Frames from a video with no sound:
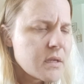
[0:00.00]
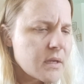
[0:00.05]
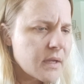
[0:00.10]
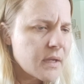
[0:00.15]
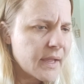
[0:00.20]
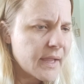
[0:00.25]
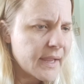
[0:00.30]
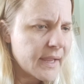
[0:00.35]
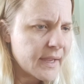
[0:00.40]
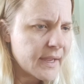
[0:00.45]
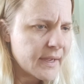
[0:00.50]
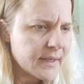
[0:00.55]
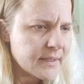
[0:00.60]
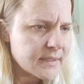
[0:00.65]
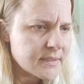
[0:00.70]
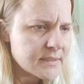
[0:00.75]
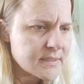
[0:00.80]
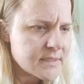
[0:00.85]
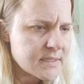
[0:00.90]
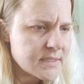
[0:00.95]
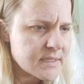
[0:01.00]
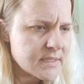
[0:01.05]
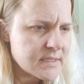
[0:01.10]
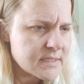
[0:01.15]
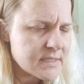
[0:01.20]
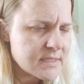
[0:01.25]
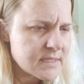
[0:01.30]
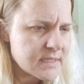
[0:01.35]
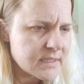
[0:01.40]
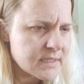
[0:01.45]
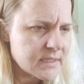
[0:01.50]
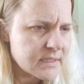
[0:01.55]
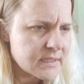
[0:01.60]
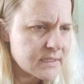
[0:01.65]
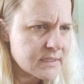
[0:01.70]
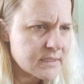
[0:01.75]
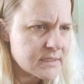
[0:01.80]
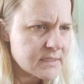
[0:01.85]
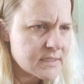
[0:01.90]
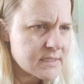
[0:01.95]
And this
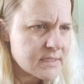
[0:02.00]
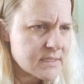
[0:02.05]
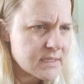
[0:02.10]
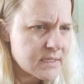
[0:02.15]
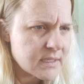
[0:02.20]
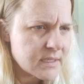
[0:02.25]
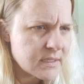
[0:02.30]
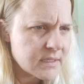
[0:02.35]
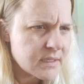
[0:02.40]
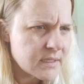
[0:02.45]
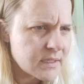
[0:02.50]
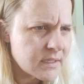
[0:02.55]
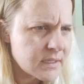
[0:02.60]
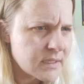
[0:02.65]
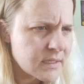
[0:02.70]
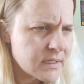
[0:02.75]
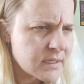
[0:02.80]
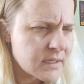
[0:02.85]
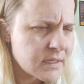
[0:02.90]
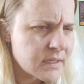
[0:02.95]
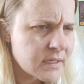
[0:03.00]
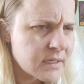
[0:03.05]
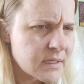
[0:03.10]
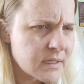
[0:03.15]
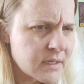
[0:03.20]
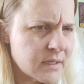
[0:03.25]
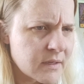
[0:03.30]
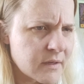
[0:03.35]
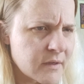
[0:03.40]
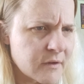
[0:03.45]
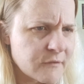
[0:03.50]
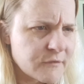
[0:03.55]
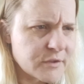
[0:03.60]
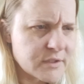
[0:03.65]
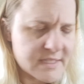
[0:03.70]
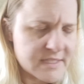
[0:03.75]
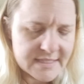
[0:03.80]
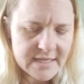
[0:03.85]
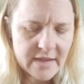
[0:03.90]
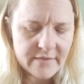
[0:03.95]
is for
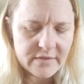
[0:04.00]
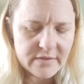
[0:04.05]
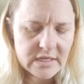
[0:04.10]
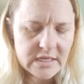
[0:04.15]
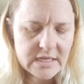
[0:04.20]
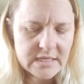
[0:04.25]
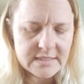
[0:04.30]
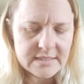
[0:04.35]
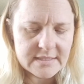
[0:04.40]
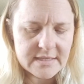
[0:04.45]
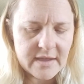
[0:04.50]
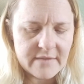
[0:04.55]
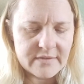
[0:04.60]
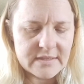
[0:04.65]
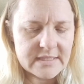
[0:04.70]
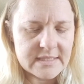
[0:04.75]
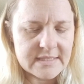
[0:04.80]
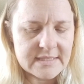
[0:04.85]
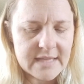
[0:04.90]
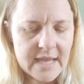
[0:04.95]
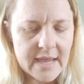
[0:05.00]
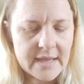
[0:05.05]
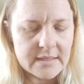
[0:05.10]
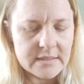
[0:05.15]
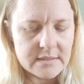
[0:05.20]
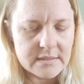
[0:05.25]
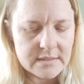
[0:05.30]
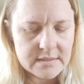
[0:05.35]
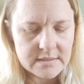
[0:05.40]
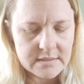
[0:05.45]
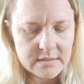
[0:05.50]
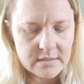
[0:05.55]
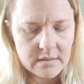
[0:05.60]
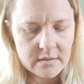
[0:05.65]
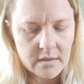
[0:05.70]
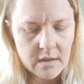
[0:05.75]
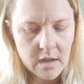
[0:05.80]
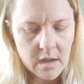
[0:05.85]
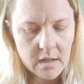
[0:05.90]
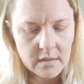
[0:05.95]
77 cents.
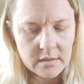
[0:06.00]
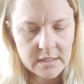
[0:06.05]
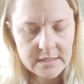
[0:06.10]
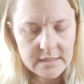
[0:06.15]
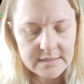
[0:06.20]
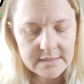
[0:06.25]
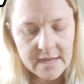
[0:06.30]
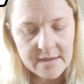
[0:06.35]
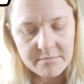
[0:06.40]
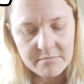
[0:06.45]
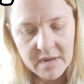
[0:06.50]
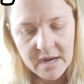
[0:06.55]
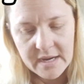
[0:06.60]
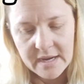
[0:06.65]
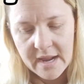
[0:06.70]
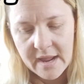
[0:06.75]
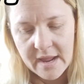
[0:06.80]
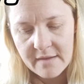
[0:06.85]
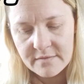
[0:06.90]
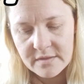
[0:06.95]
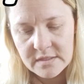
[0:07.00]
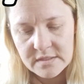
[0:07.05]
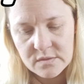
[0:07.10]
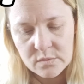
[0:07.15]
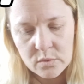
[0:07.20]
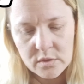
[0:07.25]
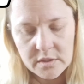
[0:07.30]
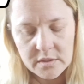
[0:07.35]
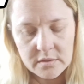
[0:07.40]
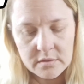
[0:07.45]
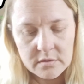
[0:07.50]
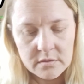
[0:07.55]
Unless I might have this one.